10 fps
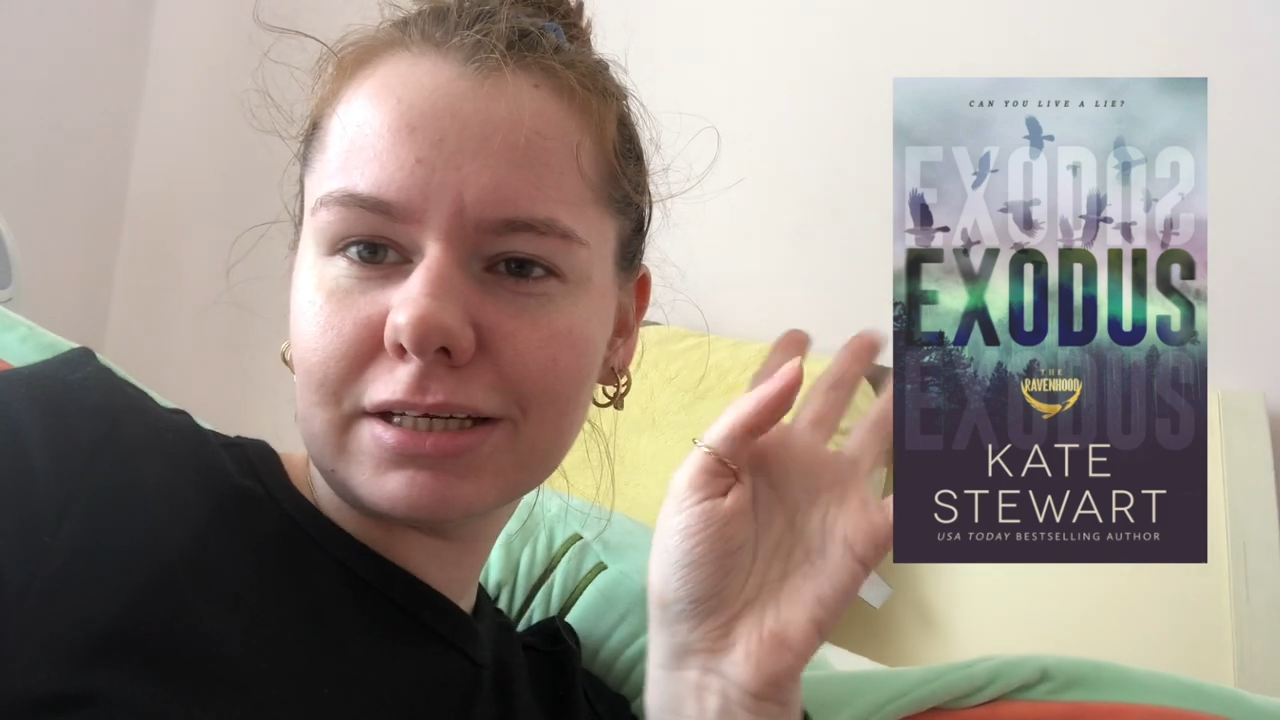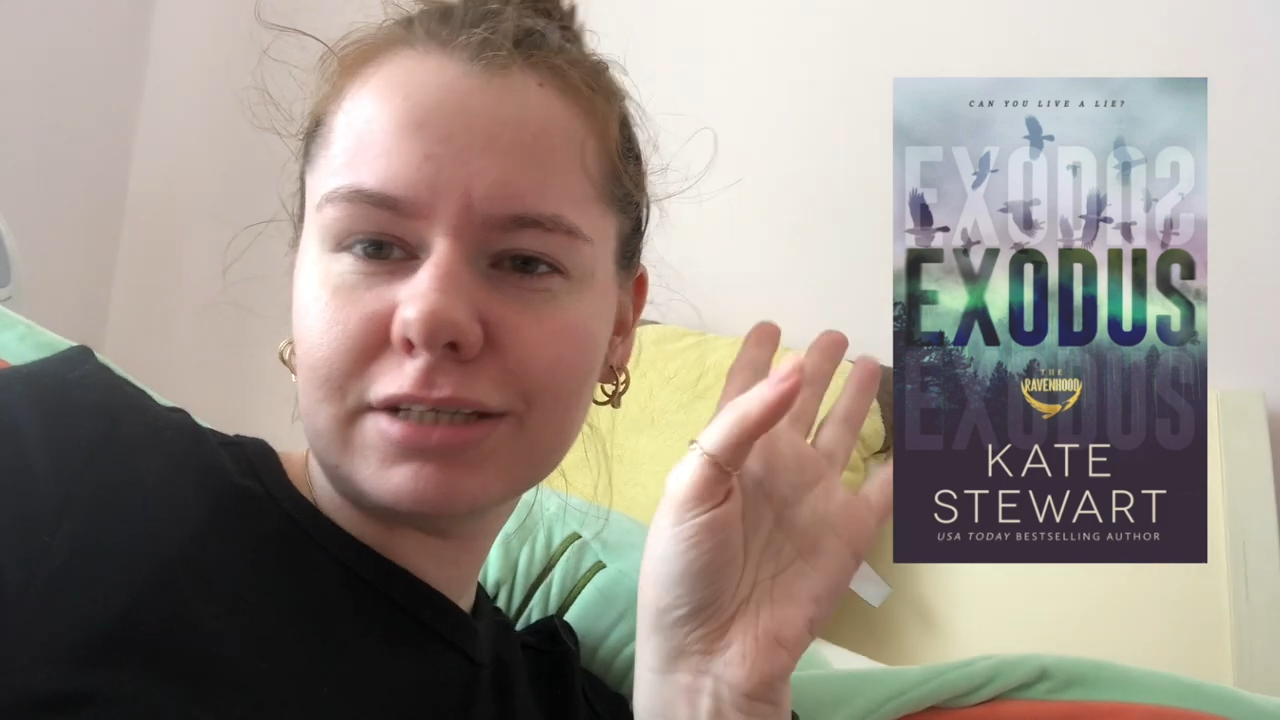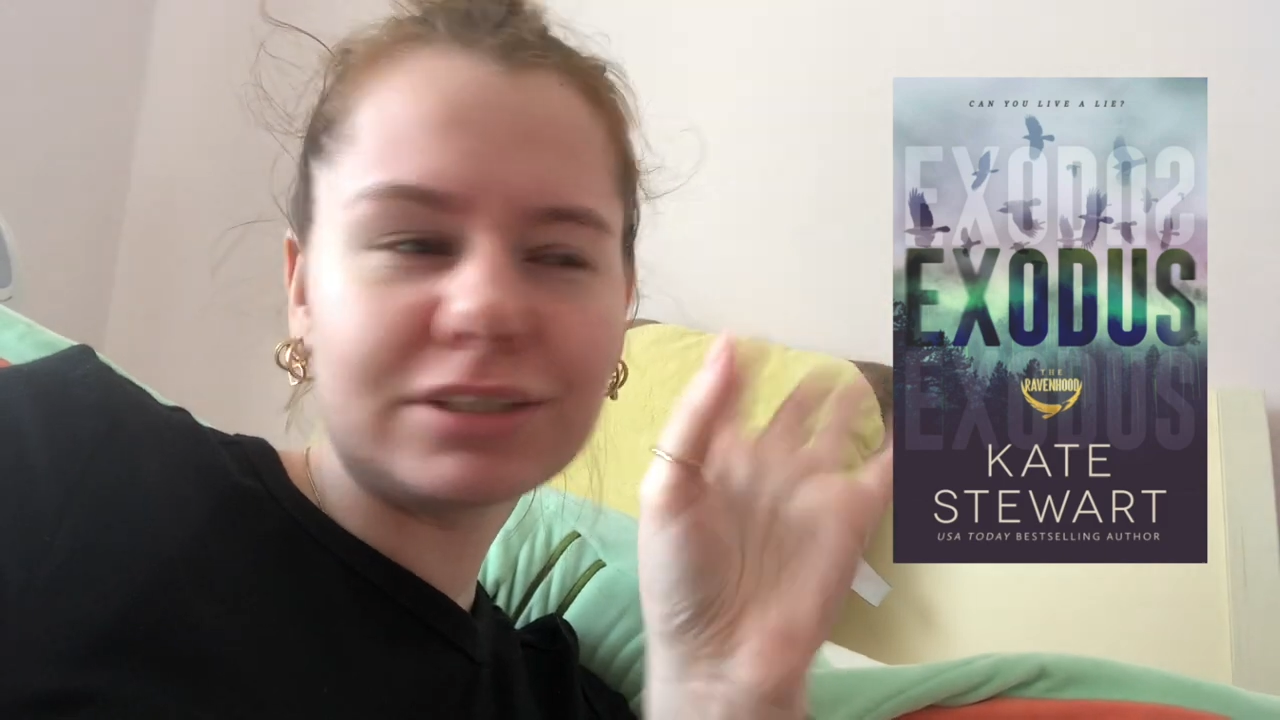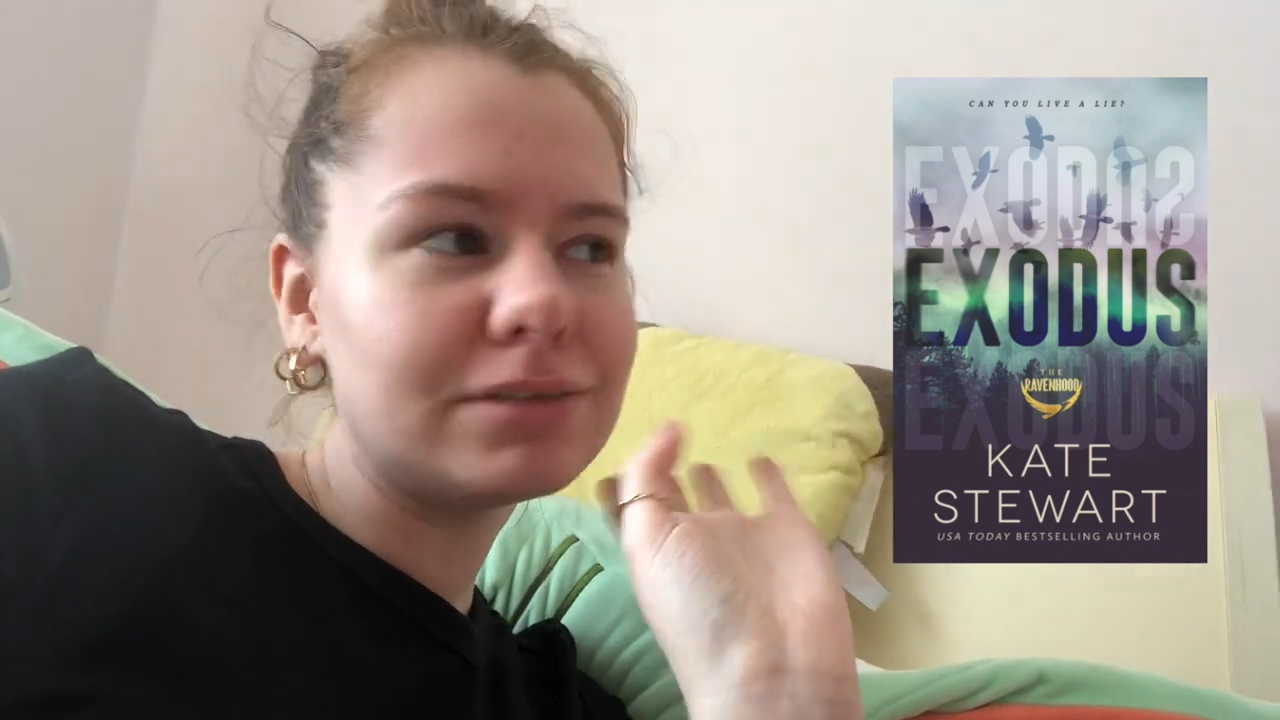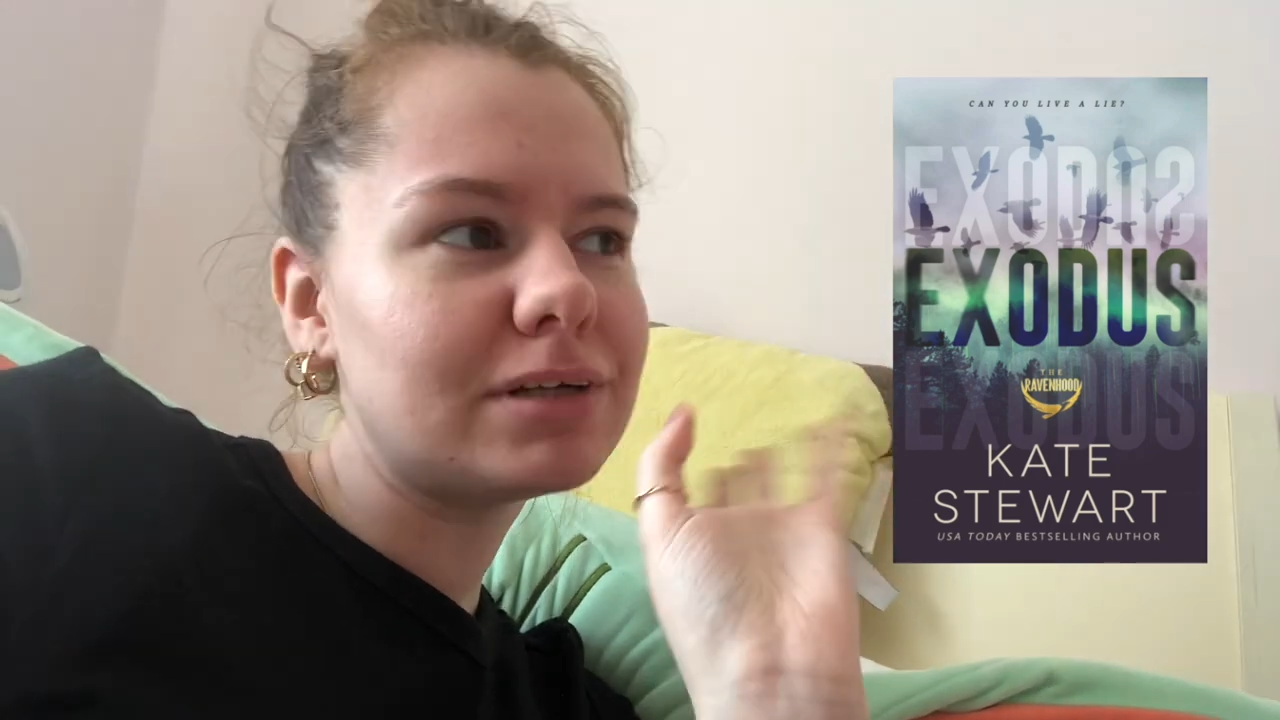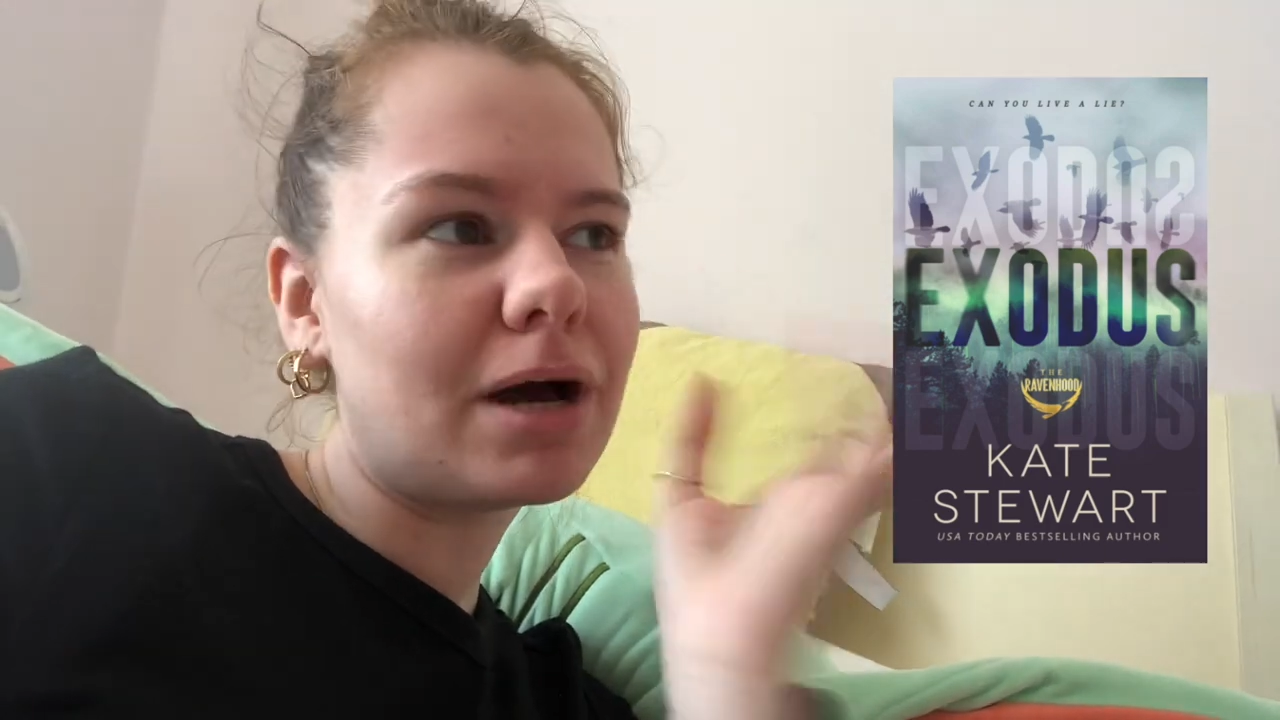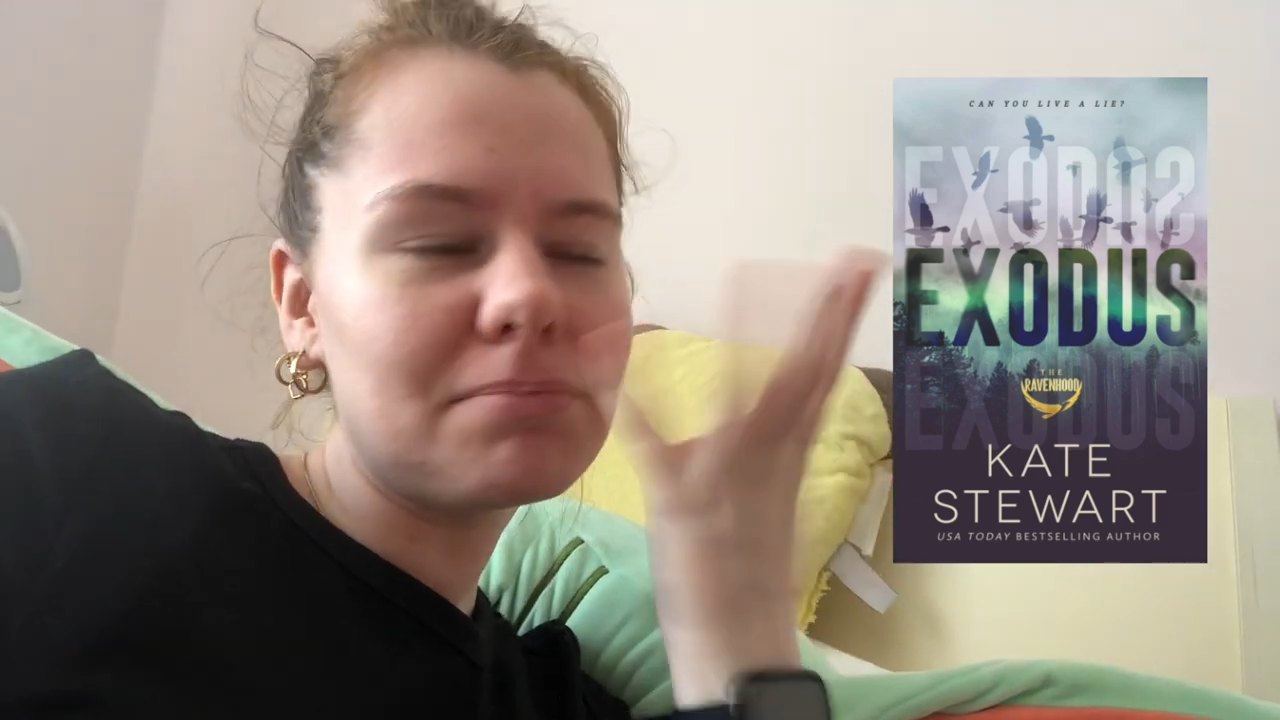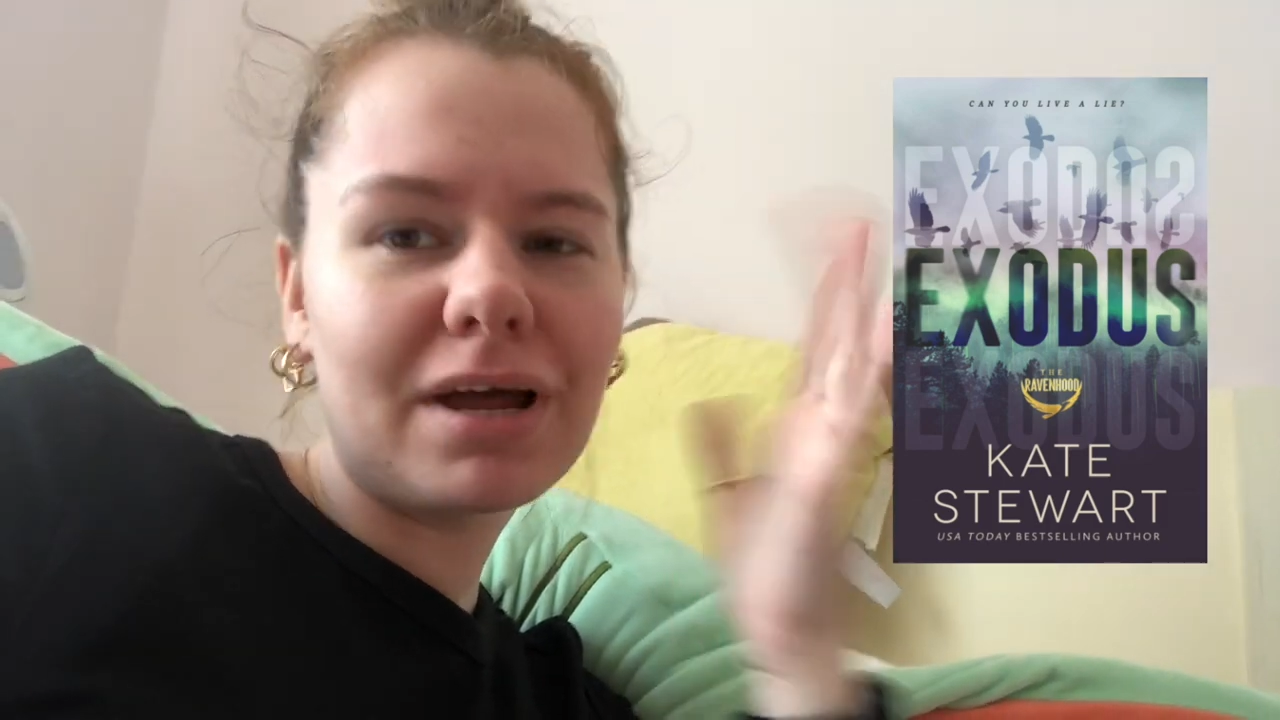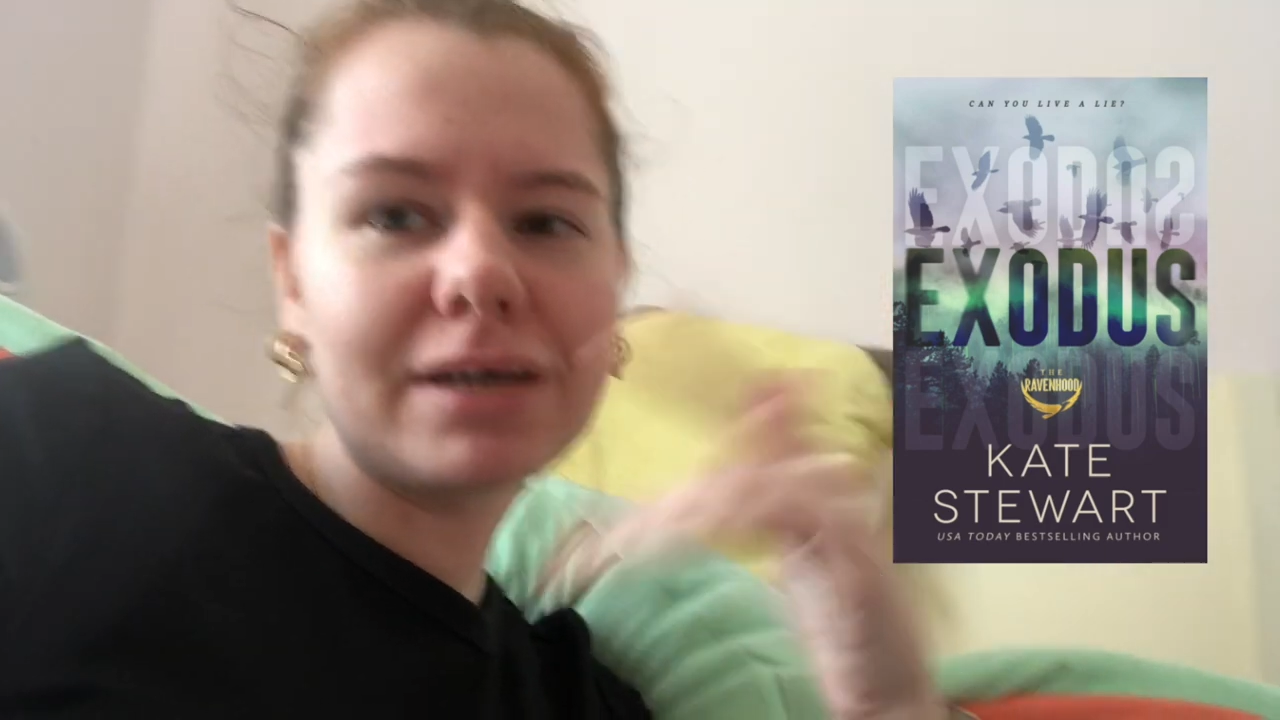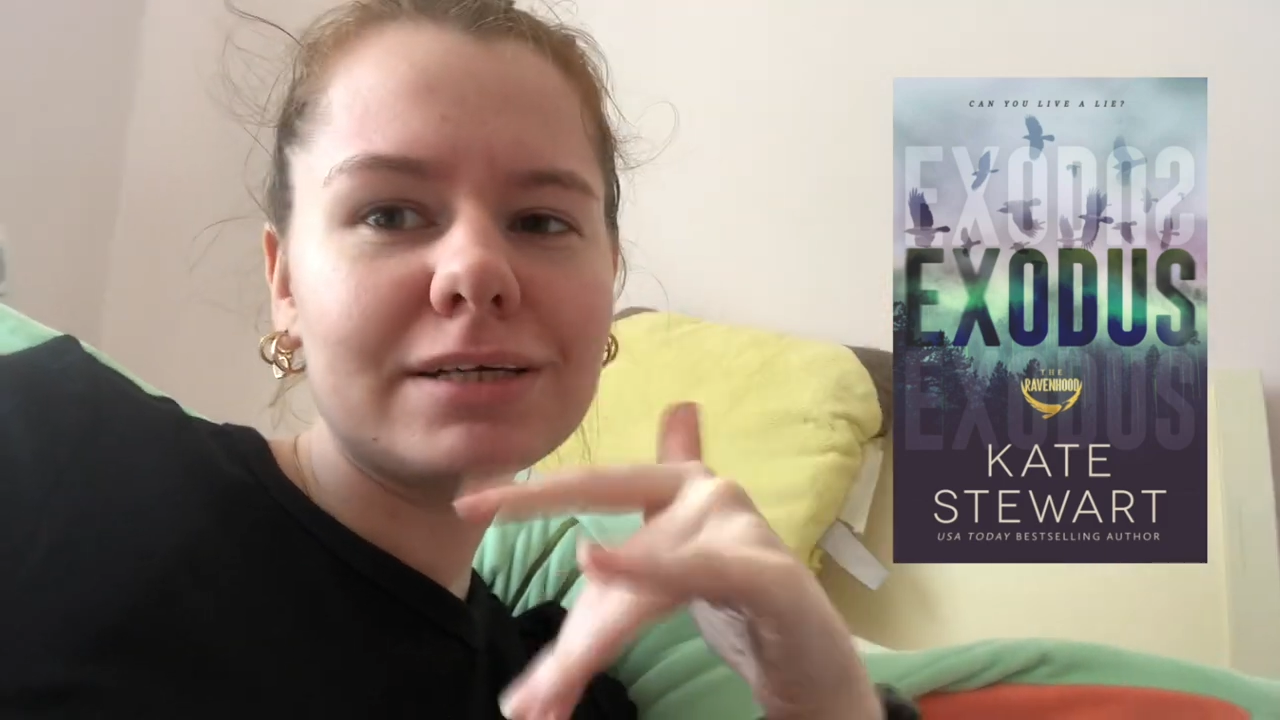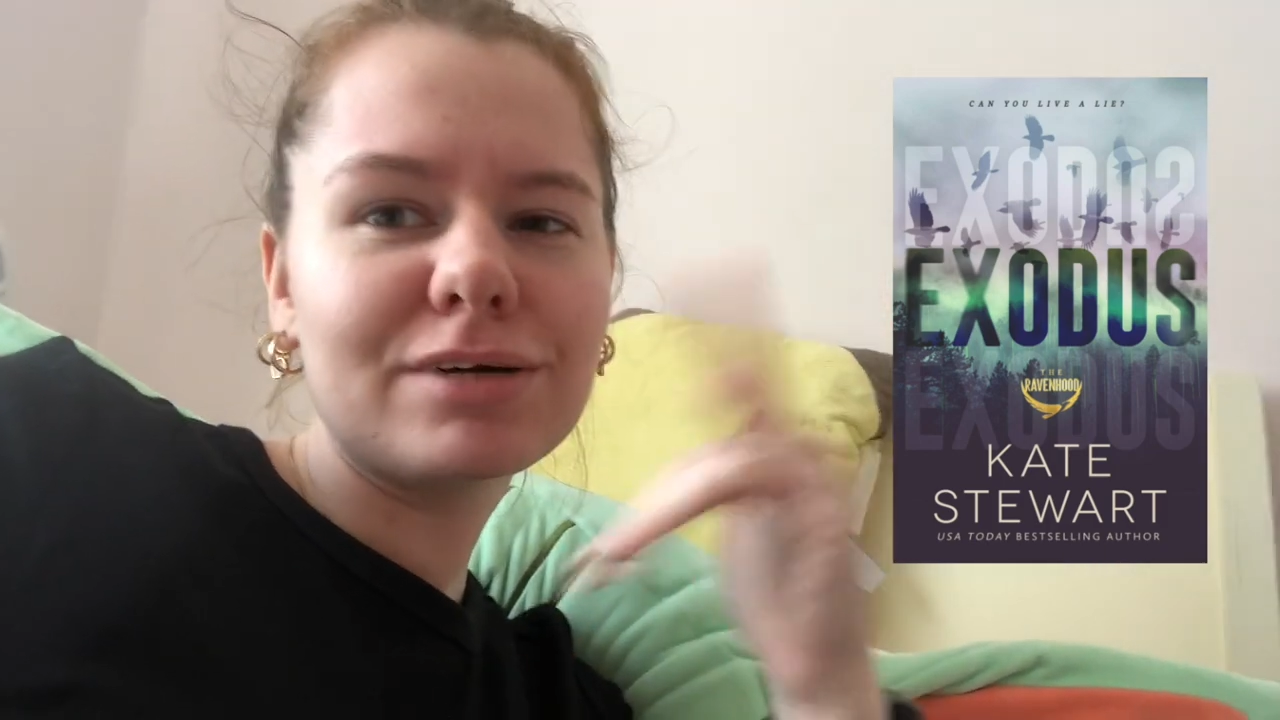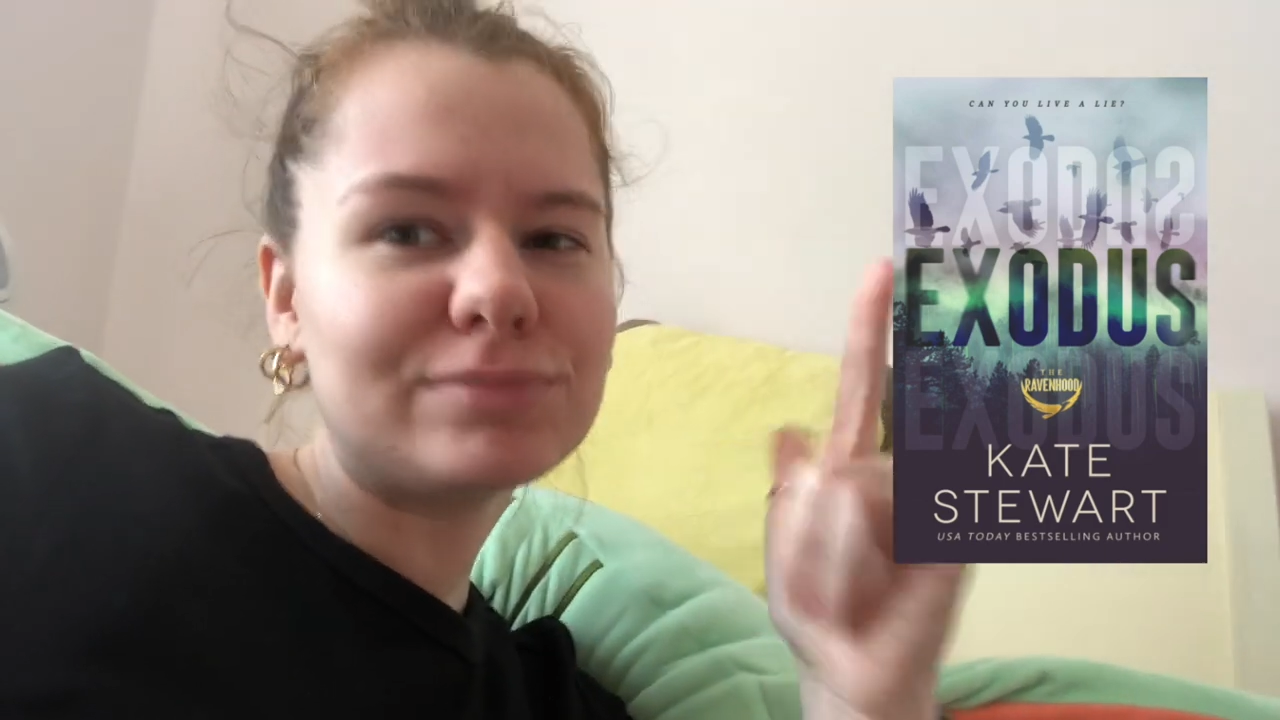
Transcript: I don't I'm liking